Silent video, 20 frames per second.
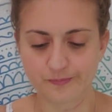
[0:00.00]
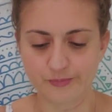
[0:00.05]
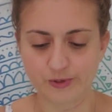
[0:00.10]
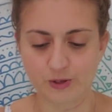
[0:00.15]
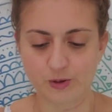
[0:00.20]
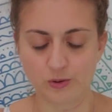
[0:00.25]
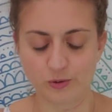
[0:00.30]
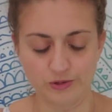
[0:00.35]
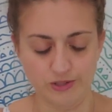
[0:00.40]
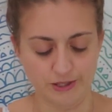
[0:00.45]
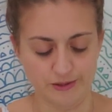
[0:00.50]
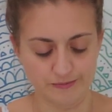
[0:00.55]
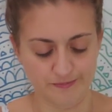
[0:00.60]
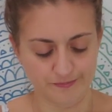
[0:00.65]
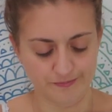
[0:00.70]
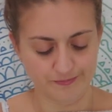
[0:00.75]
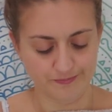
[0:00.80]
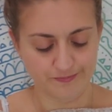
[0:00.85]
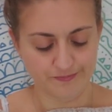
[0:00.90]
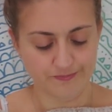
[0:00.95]
Hold on.
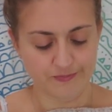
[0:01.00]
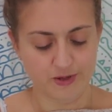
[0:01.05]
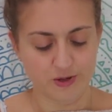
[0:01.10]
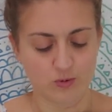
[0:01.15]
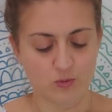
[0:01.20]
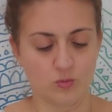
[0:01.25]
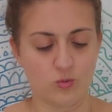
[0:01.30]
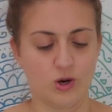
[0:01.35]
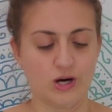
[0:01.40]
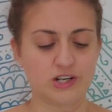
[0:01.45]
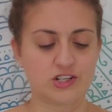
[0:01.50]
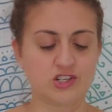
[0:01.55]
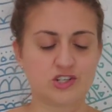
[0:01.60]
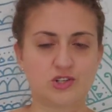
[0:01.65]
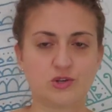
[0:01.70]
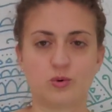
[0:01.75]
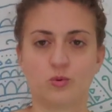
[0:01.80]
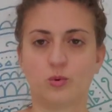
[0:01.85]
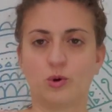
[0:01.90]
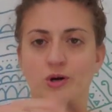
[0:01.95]
Watch
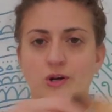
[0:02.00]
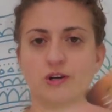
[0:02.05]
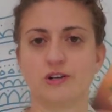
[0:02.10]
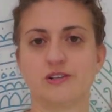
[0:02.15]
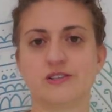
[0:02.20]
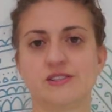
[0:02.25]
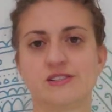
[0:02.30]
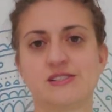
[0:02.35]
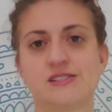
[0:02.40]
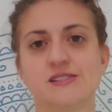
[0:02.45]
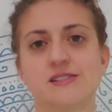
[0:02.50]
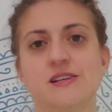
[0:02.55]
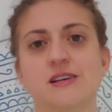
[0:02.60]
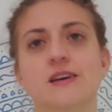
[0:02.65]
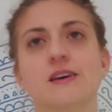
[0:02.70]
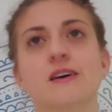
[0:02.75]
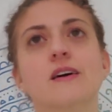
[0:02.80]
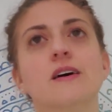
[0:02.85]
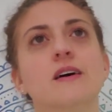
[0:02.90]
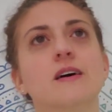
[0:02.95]
your words.
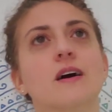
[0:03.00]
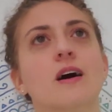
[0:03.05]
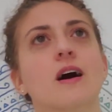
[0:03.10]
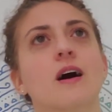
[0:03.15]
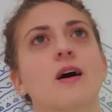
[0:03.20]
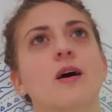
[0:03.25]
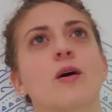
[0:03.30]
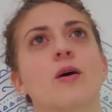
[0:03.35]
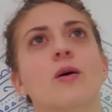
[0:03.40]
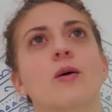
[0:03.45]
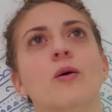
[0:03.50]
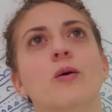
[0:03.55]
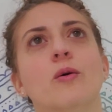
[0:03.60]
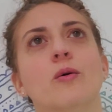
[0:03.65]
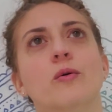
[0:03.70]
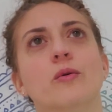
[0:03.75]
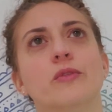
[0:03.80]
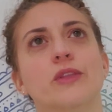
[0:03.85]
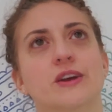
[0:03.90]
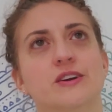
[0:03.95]

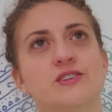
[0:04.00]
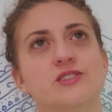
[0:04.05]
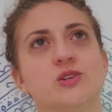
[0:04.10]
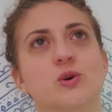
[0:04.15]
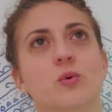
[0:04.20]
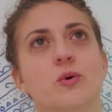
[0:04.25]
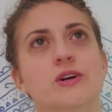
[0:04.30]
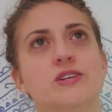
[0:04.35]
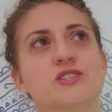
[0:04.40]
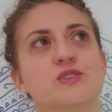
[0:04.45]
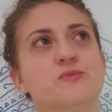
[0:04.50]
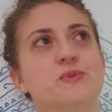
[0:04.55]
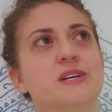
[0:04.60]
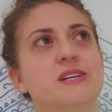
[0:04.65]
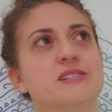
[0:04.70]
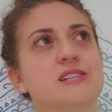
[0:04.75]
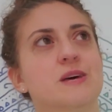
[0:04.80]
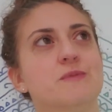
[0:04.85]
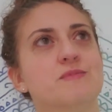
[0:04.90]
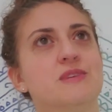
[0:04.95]
Oh, there's going to be
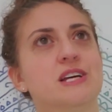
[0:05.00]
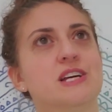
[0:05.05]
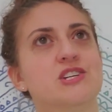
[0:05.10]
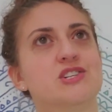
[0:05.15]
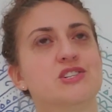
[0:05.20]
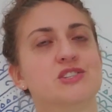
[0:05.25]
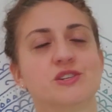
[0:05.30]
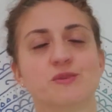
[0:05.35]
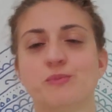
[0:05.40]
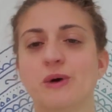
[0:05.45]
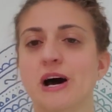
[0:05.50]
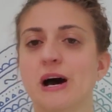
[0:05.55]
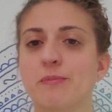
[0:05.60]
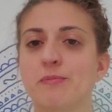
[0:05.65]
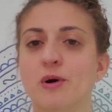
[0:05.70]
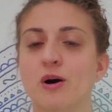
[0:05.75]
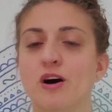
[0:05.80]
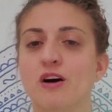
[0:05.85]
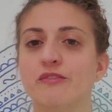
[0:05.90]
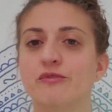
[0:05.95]
a temptation to pop
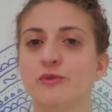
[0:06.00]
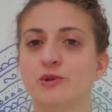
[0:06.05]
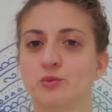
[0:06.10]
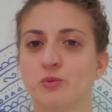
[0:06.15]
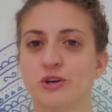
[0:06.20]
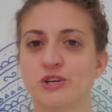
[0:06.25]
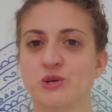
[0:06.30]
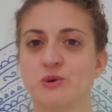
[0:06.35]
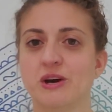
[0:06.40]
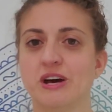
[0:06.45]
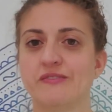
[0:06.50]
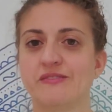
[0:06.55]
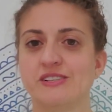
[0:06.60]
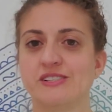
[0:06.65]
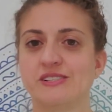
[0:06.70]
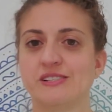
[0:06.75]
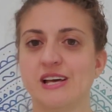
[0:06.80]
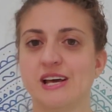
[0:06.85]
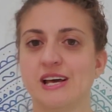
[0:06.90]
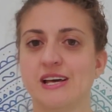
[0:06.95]
off with what you have to
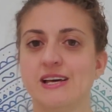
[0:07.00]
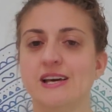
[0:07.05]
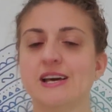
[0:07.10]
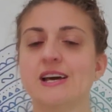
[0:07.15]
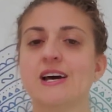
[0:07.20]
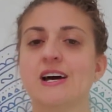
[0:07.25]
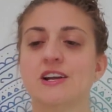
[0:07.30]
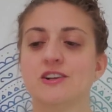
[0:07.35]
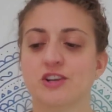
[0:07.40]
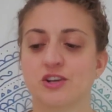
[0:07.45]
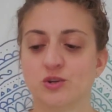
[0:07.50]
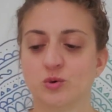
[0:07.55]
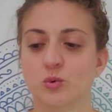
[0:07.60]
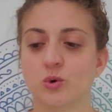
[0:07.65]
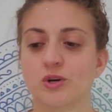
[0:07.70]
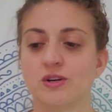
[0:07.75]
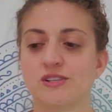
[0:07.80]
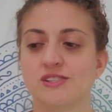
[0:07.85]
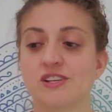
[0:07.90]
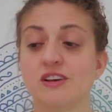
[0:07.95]
say. In other
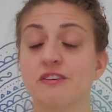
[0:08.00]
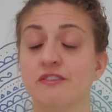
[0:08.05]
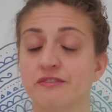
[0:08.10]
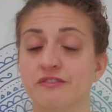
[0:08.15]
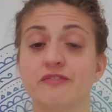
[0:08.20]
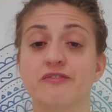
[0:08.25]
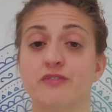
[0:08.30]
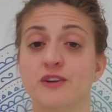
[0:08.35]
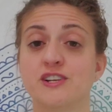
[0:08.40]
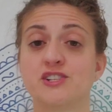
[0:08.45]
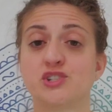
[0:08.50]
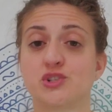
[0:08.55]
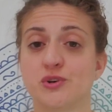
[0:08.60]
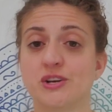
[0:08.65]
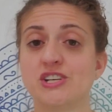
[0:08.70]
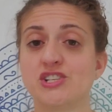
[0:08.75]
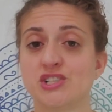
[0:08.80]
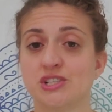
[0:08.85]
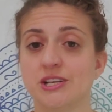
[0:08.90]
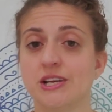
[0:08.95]
words, uh,
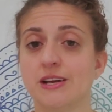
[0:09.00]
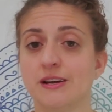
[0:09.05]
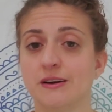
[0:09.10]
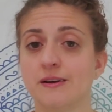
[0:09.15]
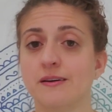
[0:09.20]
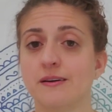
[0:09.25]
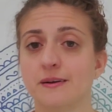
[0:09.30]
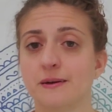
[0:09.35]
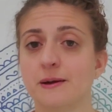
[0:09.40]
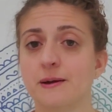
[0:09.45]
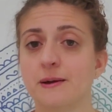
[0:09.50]
frustration here